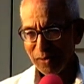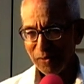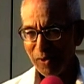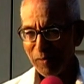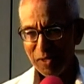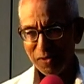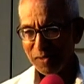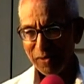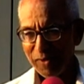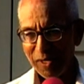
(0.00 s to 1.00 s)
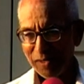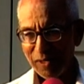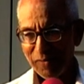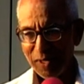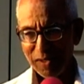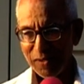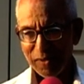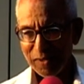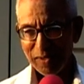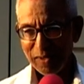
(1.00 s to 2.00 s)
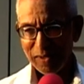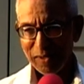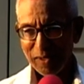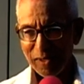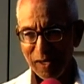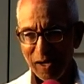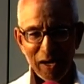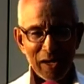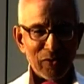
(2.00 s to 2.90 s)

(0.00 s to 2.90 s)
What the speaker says: We may suffer in the world, or